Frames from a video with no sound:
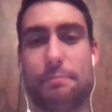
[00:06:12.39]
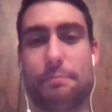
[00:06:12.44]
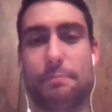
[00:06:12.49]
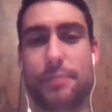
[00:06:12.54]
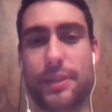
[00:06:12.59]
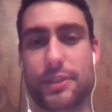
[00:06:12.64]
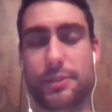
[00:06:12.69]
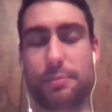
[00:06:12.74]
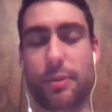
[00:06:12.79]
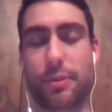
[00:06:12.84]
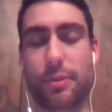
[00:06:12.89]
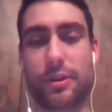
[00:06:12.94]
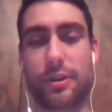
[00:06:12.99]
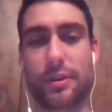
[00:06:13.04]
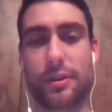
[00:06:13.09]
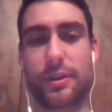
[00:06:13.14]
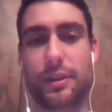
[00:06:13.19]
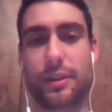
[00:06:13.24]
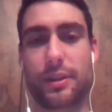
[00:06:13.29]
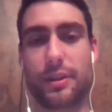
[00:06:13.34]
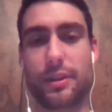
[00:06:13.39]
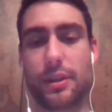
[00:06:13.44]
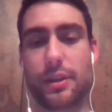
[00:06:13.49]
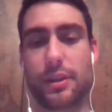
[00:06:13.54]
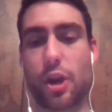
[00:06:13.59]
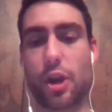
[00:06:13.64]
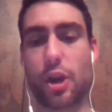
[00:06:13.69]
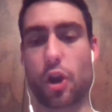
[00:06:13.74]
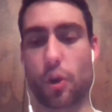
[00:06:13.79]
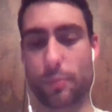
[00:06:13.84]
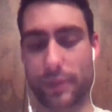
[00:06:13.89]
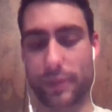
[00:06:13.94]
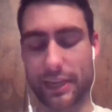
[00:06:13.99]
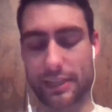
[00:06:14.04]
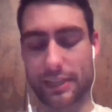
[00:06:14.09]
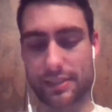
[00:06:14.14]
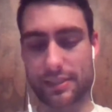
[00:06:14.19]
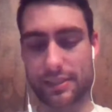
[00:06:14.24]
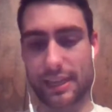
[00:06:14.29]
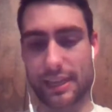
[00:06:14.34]
Pittsburgh, home
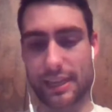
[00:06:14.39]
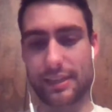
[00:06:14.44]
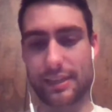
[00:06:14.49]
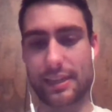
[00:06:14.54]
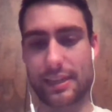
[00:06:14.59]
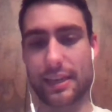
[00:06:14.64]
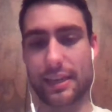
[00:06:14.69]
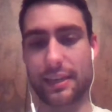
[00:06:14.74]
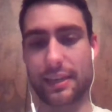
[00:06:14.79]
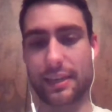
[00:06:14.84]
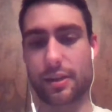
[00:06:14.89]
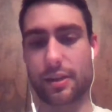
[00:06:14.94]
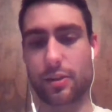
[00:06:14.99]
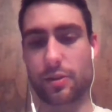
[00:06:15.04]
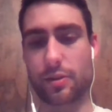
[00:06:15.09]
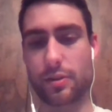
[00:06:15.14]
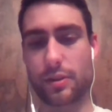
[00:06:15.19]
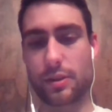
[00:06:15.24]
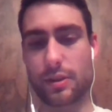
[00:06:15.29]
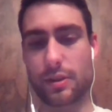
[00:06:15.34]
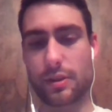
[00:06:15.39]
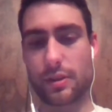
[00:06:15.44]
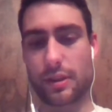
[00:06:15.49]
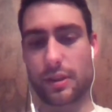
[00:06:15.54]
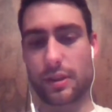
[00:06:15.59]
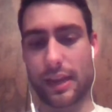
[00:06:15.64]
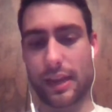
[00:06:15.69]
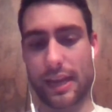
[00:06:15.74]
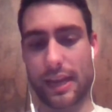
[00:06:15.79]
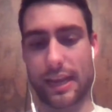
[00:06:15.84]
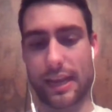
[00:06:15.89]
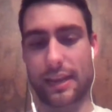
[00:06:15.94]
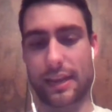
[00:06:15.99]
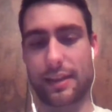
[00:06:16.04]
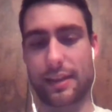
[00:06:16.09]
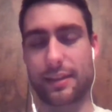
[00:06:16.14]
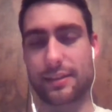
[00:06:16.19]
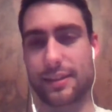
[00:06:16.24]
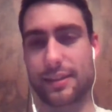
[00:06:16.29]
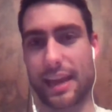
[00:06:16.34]
against San Diego,
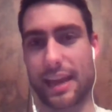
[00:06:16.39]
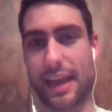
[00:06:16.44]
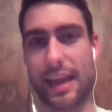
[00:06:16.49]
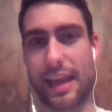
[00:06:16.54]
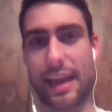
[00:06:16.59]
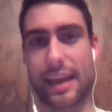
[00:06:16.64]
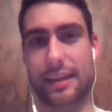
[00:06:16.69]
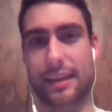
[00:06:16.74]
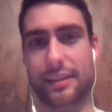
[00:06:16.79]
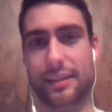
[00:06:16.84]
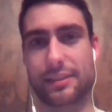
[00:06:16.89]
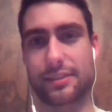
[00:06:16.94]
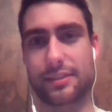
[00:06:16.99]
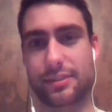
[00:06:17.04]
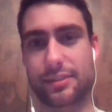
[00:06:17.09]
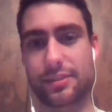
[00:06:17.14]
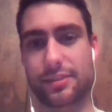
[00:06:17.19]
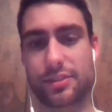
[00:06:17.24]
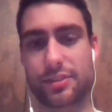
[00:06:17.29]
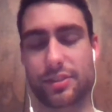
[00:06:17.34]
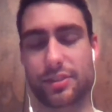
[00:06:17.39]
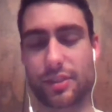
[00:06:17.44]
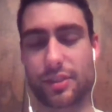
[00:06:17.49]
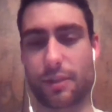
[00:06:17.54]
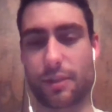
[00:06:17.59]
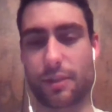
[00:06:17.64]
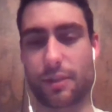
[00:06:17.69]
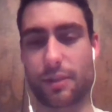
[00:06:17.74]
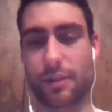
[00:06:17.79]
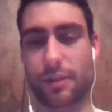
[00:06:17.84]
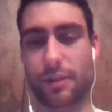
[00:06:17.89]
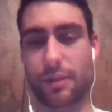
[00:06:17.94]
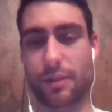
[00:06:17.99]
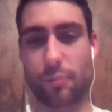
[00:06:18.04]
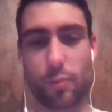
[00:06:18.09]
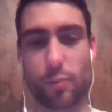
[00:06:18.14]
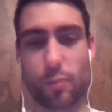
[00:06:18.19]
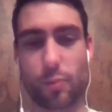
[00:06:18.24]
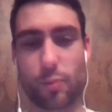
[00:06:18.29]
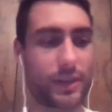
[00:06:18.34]
and at
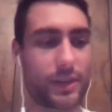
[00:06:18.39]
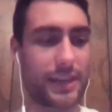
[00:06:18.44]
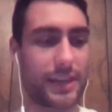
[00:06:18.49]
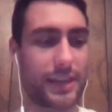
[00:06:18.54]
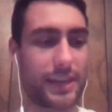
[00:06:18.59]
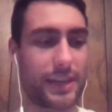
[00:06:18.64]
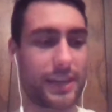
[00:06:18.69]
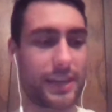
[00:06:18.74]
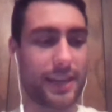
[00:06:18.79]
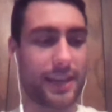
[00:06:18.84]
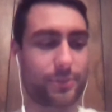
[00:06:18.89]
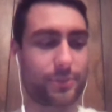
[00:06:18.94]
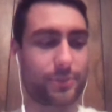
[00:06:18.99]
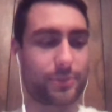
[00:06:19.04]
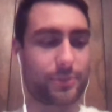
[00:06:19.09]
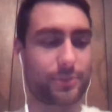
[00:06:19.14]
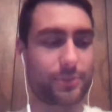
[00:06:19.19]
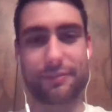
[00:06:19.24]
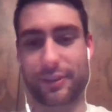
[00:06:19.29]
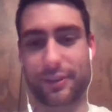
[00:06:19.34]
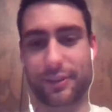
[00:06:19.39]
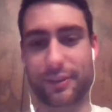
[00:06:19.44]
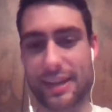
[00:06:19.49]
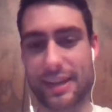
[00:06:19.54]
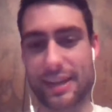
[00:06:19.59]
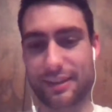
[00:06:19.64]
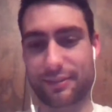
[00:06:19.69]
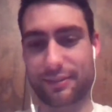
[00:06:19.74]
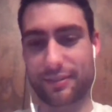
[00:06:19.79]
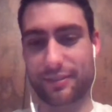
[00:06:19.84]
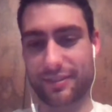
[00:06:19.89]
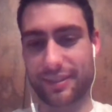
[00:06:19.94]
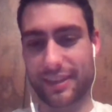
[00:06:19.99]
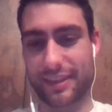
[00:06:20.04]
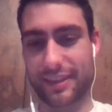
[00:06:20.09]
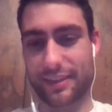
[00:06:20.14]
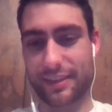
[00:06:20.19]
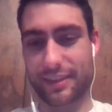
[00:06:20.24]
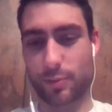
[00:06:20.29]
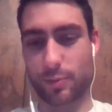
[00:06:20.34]
someone else that I forgot.
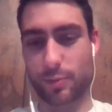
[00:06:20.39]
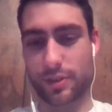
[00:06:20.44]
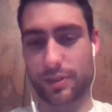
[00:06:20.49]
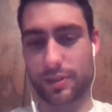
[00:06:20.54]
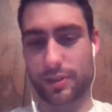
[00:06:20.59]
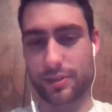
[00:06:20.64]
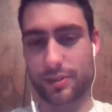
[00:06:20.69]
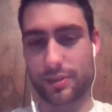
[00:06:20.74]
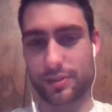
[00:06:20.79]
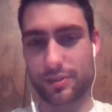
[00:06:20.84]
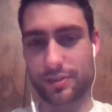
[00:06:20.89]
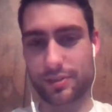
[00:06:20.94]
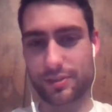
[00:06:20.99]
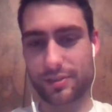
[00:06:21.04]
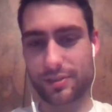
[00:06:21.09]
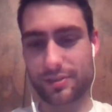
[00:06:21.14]
It was